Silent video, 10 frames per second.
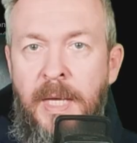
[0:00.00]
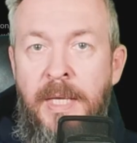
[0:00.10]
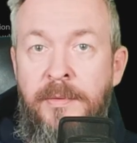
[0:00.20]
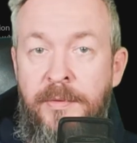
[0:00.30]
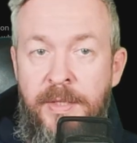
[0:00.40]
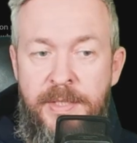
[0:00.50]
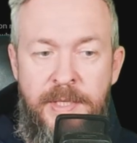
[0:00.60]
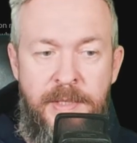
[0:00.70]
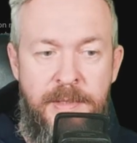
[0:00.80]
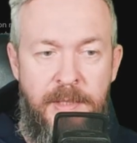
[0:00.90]
And
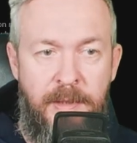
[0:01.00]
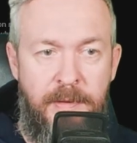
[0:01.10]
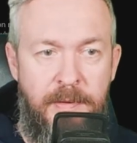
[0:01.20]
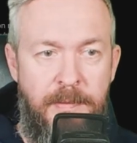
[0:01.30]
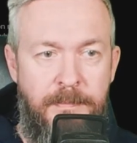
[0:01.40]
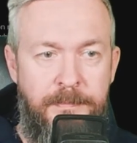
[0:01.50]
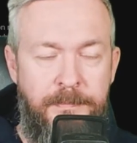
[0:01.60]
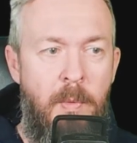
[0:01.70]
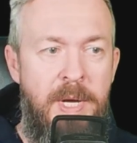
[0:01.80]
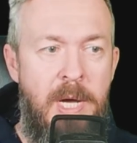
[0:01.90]
this is it.
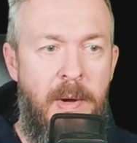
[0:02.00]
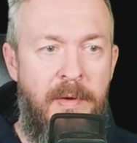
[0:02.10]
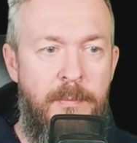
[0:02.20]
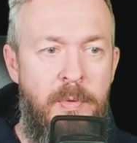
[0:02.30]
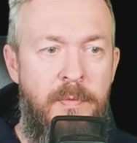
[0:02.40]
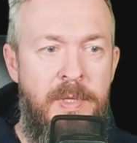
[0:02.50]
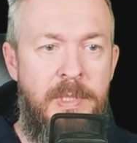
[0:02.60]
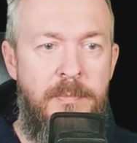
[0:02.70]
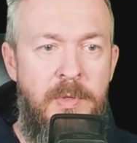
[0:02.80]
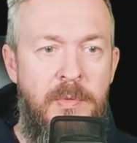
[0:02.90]
We now have
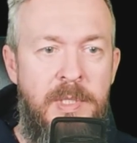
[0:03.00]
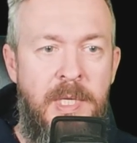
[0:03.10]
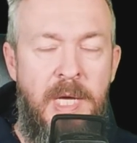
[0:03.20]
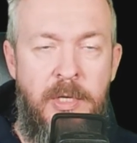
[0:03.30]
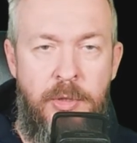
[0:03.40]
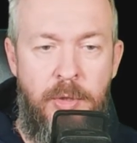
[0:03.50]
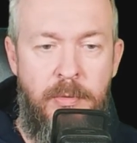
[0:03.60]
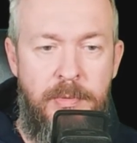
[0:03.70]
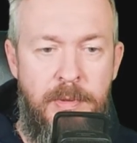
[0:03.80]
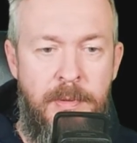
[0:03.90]
movies, music and
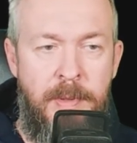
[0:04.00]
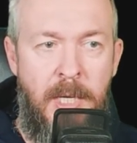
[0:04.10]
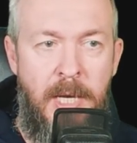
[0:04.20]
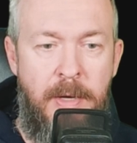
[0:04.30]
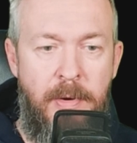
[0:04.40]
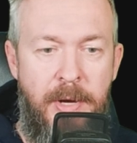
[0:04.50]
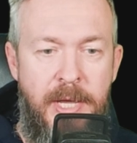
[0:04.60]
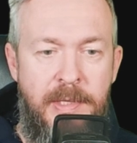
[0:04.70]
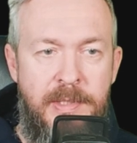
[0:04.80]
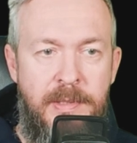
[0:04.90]
shows. Click on
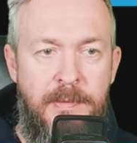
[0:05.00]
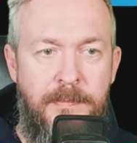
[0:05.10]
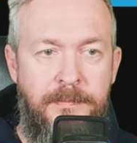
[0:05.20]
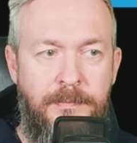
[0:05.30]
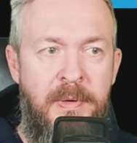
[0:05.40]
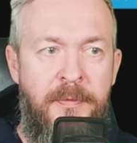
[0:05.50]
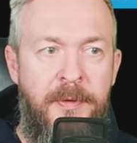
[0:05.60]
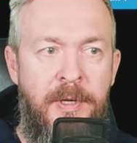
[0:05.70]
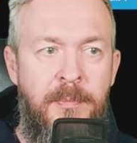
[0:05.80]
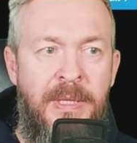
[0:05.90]
next.
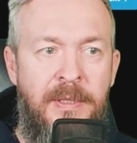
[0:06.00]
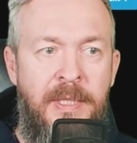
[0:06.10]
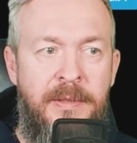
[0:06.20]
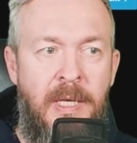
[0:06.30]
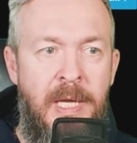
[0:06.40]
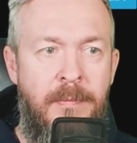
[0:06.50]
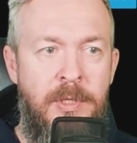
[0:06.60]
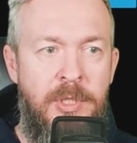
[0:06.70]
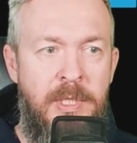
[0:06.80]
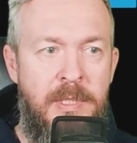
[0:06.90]
Preferred metadata
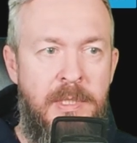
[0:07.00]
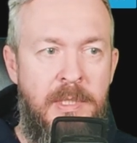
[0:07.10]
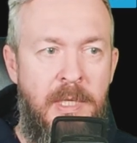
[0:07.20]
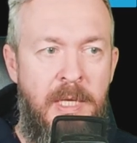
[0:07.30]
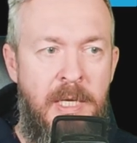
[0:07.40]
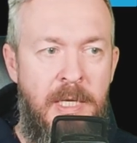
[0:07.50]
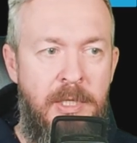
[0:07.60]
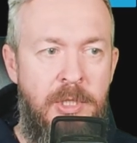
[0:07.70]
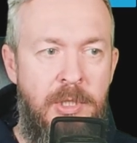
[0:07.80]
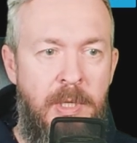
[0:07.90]
language is
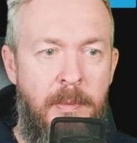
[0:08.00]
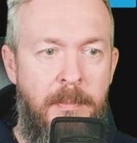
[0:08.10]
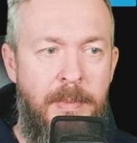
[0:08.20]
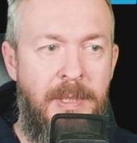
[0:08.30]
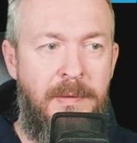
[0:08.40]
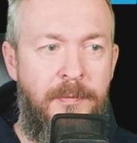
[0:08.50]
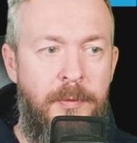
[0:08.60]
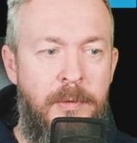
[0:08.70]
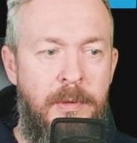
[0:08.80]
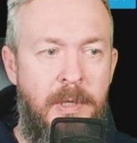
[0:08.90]
English, but
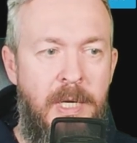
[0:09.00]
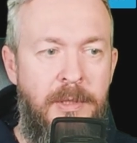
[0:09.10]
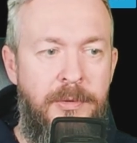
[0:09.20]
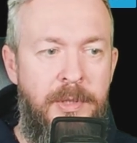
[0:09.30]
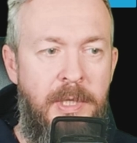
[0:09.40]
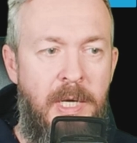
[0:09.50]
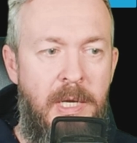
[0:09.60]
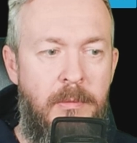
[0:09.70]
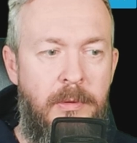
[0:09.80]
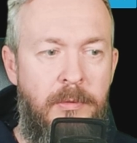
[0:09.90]
for country
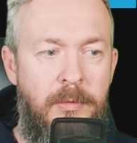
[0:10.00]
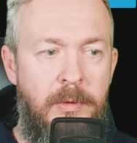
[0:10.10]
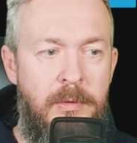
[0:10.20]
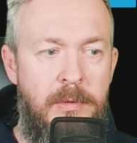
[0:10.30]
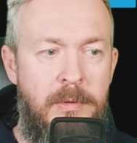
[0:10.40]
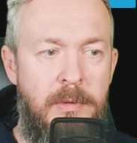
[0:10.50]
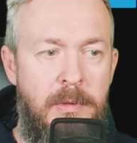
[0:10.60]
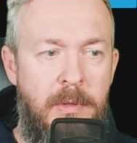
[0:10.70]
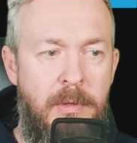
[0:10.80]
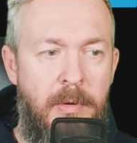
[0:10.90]
I want to use
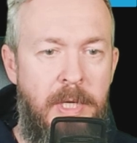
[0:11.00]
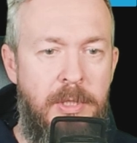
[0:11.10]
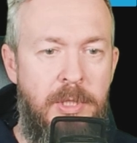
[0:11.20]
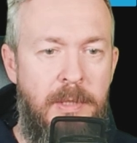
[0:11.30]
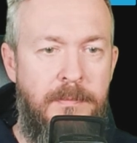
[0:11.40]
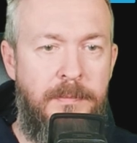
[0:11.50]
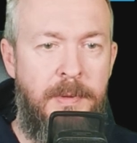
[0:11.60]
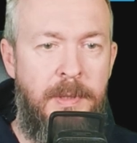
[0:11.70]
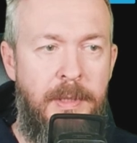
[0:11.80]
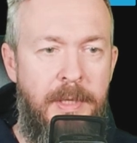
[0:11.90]
Croatia.
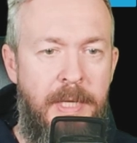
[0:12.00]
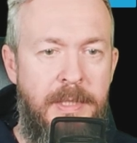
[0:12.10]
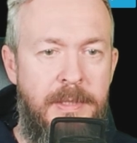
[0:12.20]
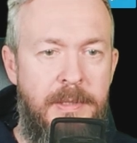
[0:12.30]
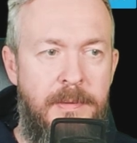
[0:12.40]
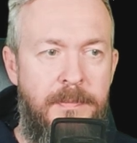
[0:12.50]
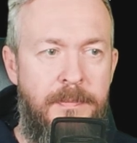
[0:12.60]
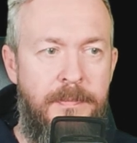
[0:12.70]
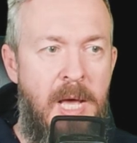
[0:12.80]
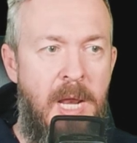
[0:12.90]
Next.
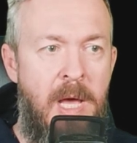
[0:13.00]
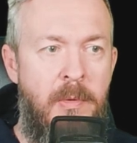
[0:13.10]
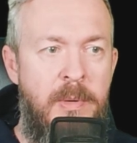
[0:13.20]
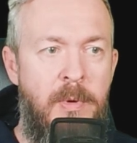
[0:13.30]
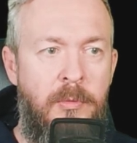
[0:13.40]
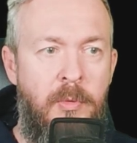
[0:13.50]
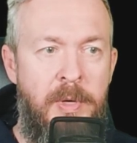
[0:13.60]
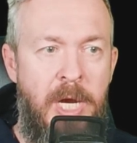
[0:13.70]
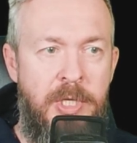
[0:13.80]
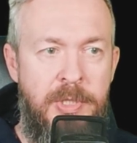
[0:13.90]
Allow remote
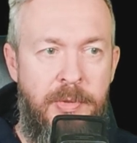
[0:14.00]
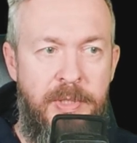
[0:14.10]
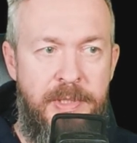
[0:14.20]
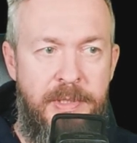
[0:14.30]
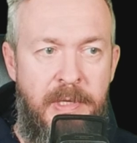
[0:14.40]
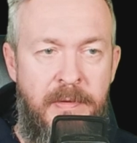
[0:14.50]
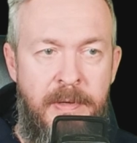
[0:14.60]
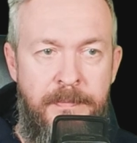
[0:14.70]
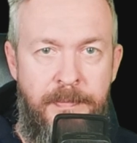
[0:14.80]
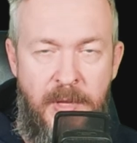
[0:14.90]
connections to this
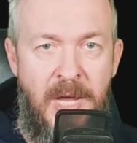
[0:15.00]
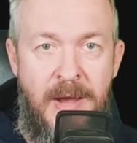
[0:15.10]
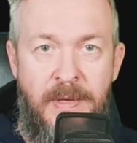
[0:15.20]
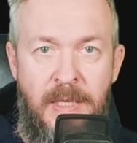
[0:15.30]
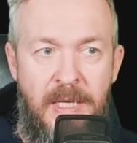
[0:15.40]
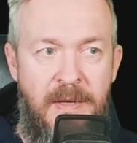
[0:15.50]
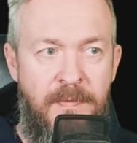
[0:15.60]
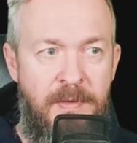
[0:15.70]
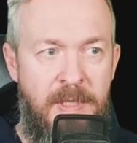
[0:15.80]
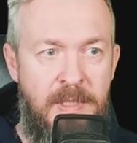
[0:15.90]
server. I will
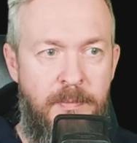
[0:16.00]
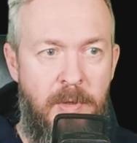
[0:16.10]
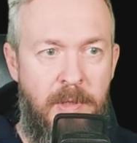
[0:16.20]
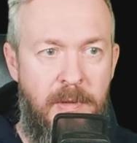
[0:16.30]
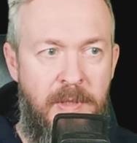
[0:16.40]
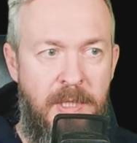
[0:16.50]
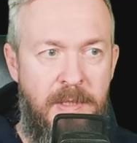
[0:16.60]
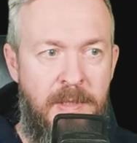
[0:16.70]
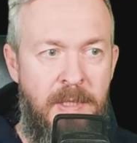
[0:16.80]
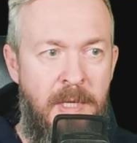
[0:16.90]
leave this box
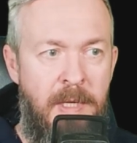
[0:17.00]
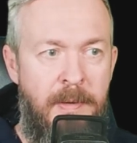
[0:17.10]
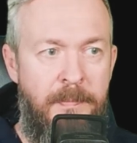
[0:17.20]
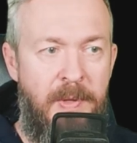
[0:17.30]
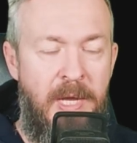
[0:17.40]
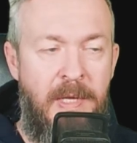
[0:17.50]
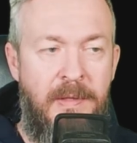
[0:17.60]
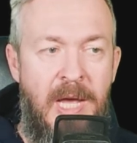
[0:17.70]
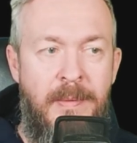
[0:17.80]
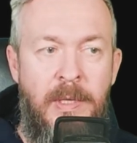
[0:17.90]
ticked.
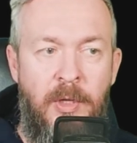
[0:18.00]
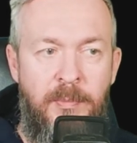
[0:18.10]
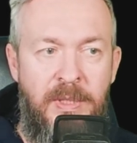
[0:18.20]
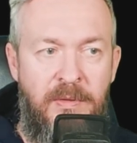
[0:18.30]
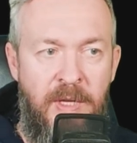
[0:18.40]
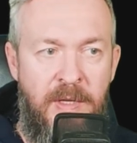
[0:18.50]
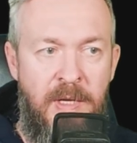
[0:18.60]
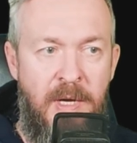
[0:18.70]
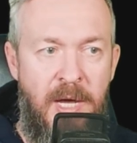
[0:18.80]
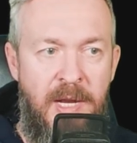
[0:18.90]
And I will not be
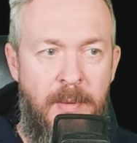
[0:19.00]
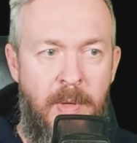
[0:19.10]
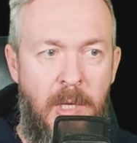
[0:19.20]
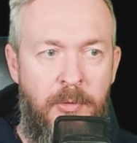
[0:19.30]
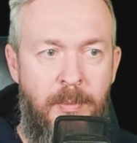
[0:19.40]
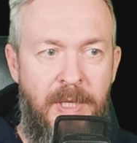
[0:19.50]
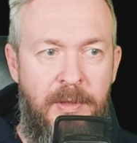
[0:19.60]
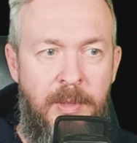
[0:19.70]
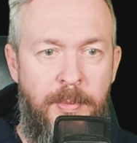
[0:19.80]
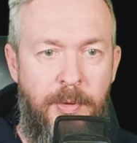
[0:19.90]
ticking enable
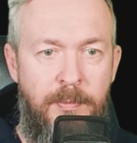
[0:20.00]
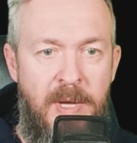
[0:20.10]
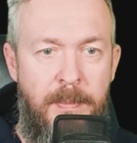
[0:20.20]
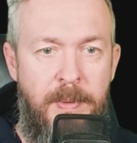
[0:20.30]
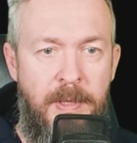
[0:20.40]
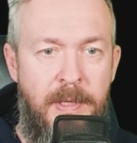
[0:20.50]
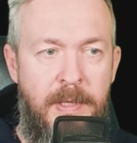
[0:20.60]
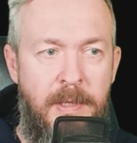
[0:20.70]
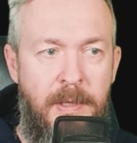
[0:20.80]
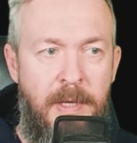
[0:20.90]
automatic port mapping.
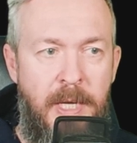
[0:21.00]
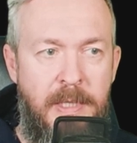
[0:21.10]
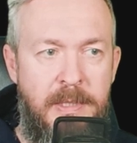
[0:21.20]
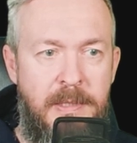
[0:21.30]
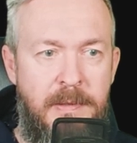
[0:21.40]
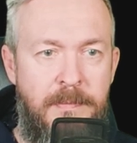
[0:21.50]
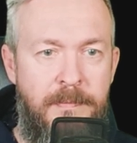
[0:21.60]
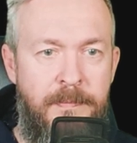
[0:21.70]
Next.